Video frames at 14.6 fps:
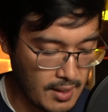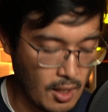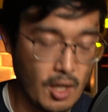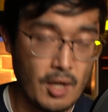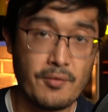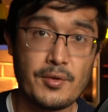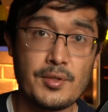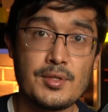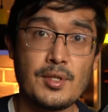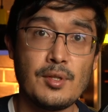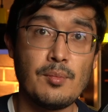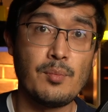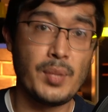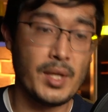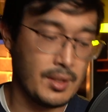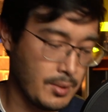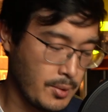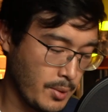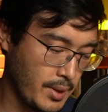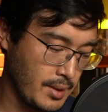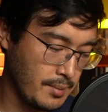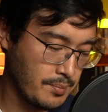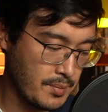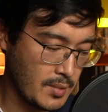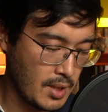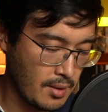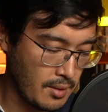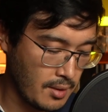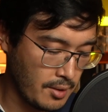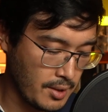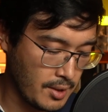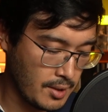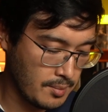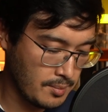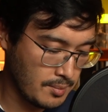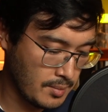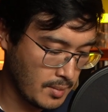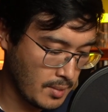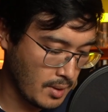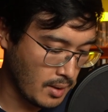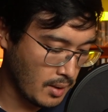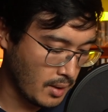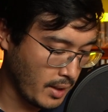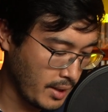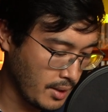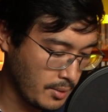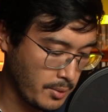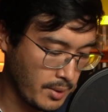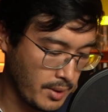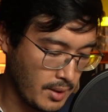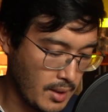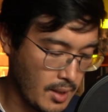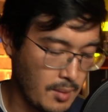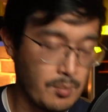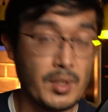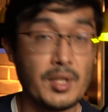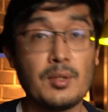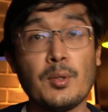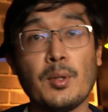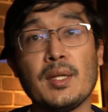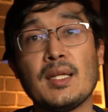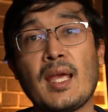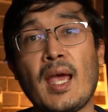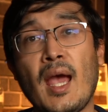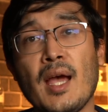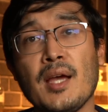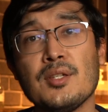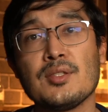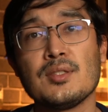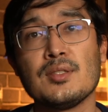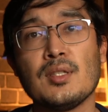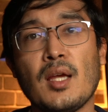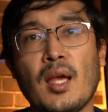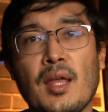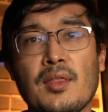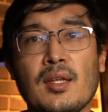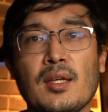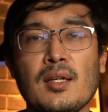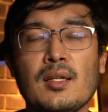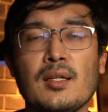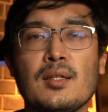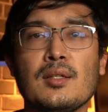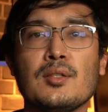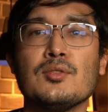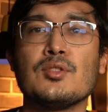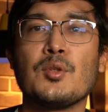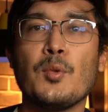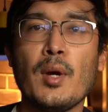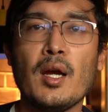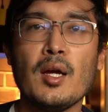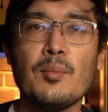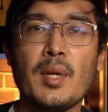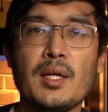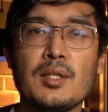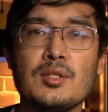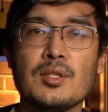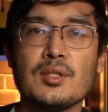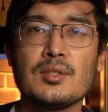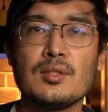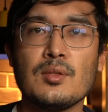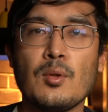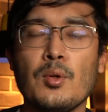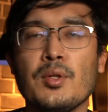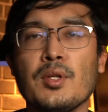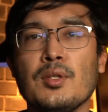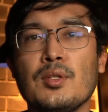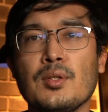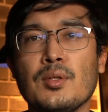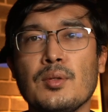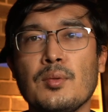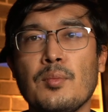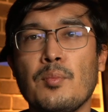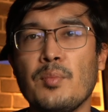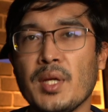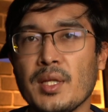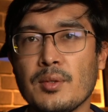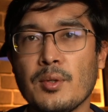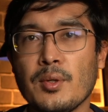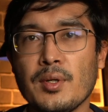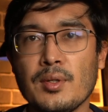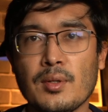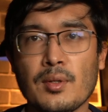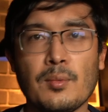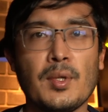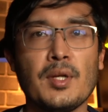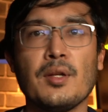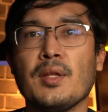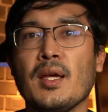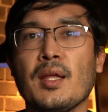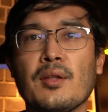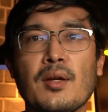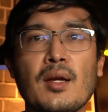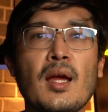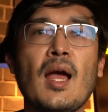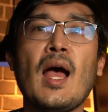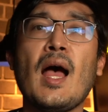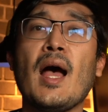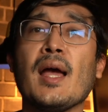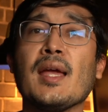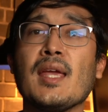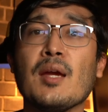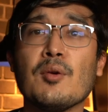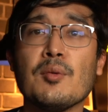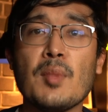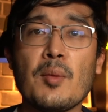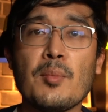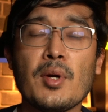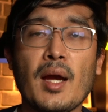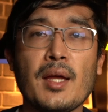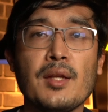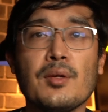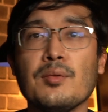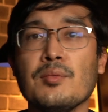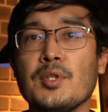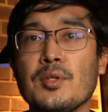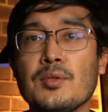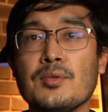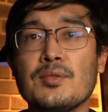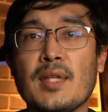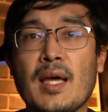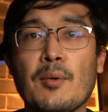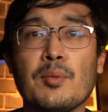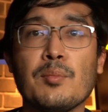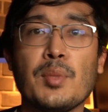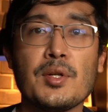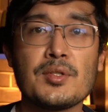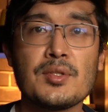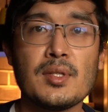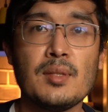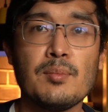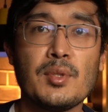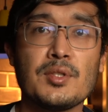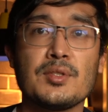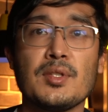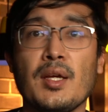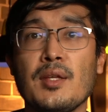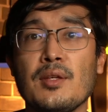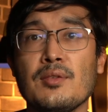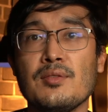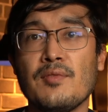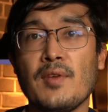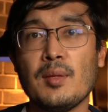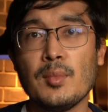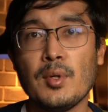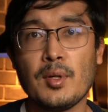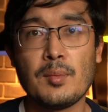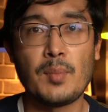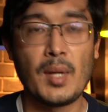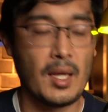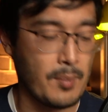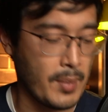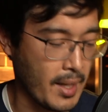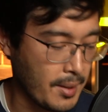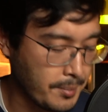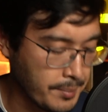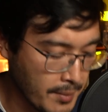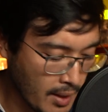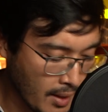it offers you Bitcoin, Ethereum, Litecoin, and Bitcoin Cash. I think Square might just only do Bitcoin or one or the other. I can't remember. I don't use that one personally. Personally, I use Venmo and PayPal.